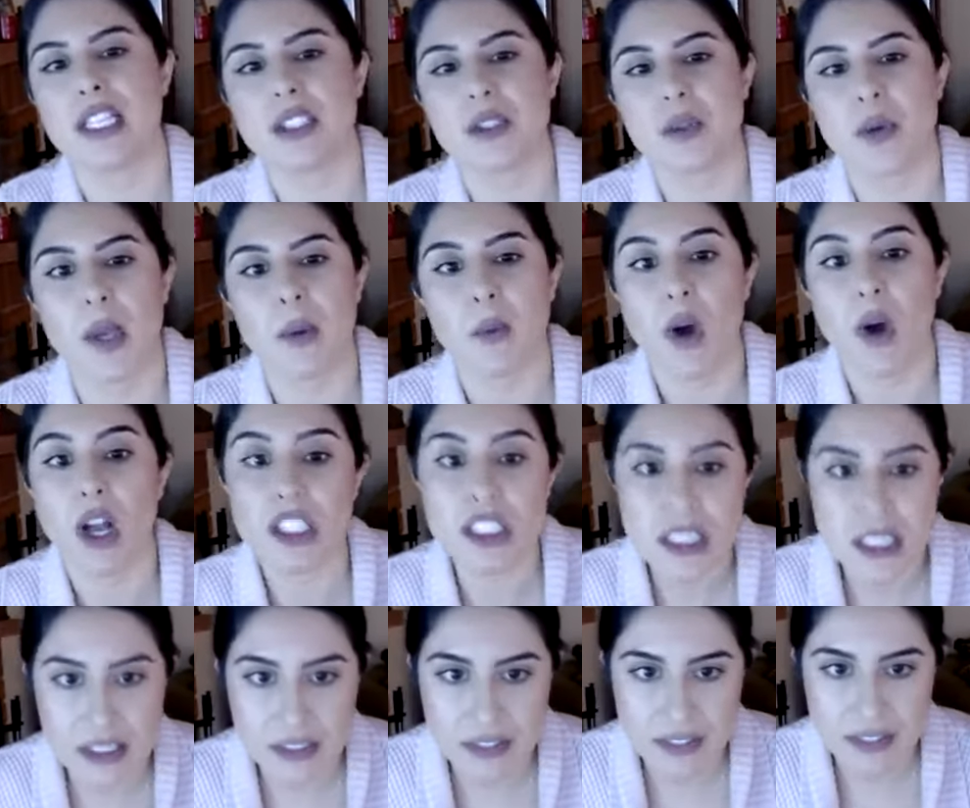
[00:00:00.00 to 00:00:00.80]
I
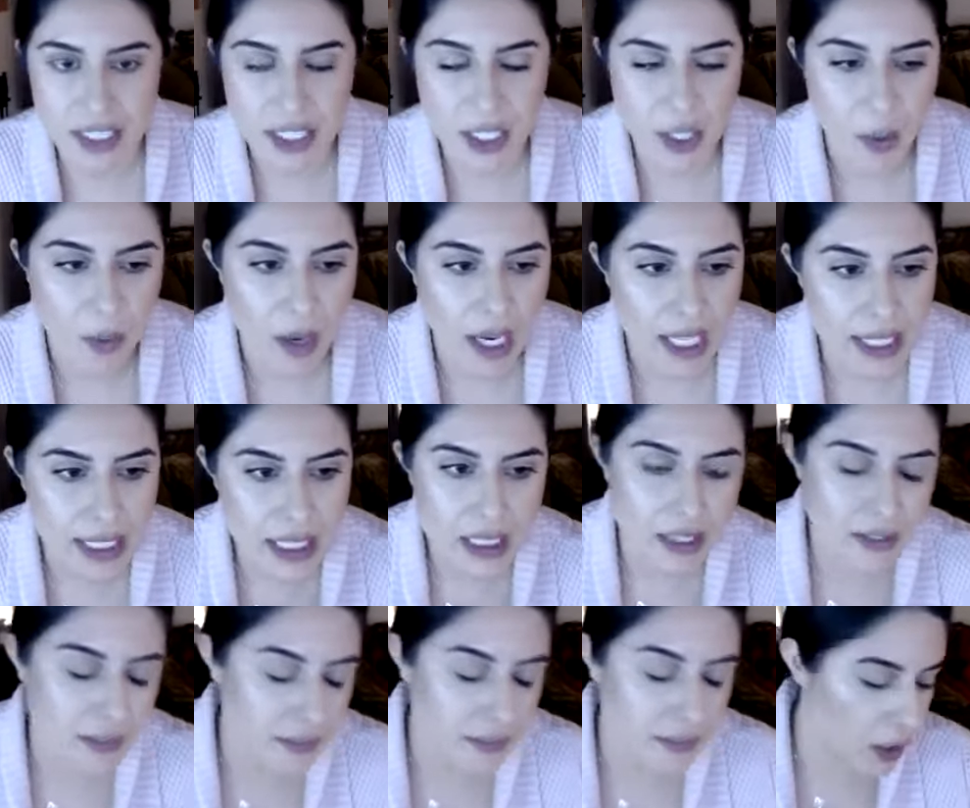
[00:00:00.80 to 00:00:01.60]
watched the video. I
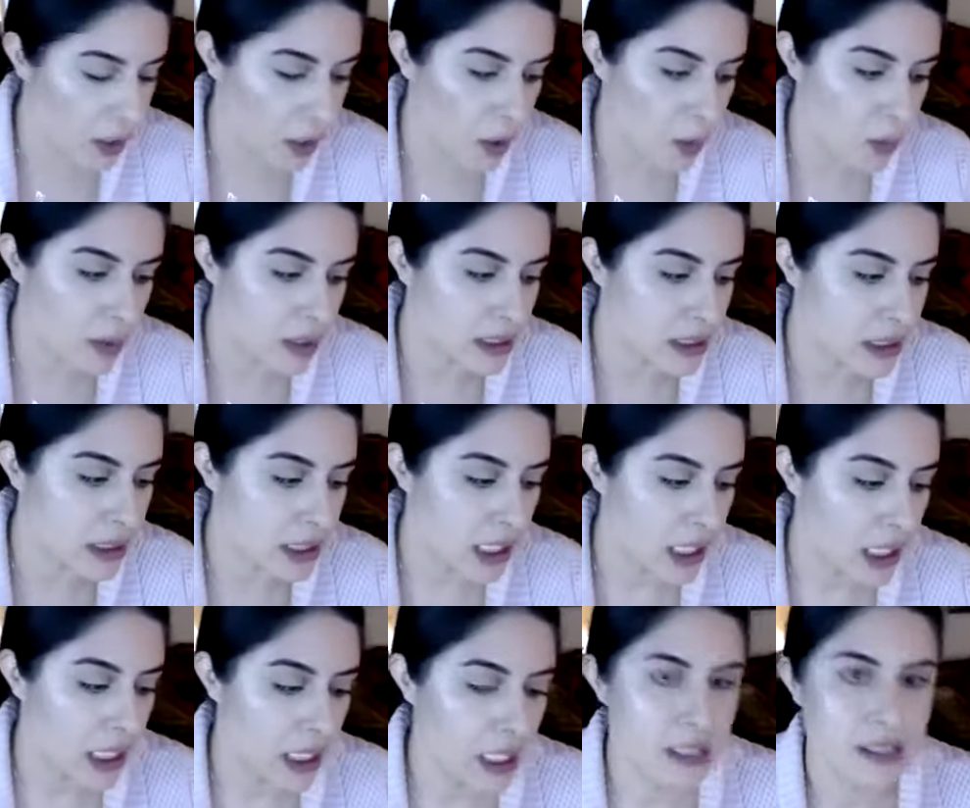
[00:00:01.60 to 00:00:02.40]
think the video was
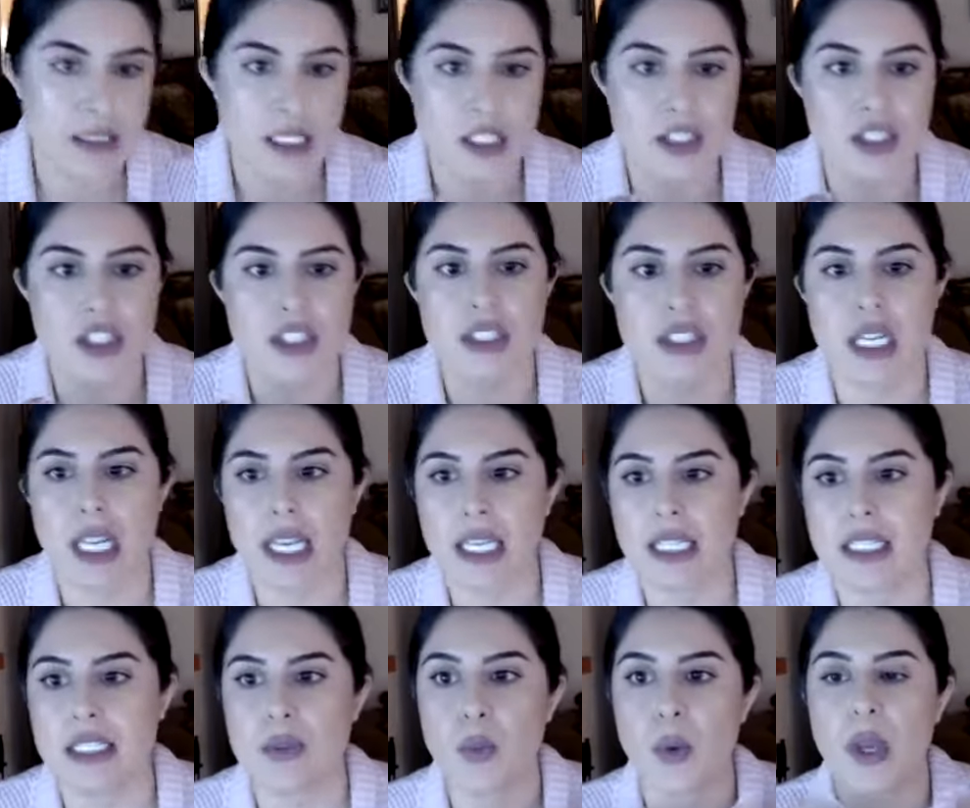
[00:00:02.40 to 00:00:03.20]
such a
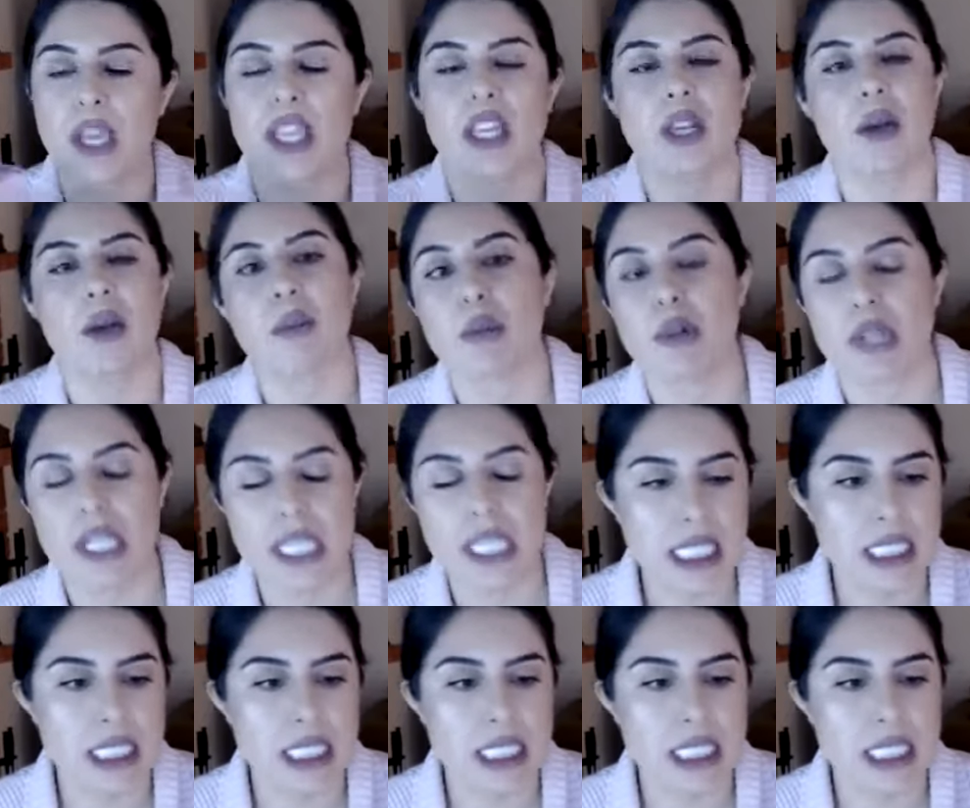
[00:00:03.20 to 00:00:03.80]
nice way to break it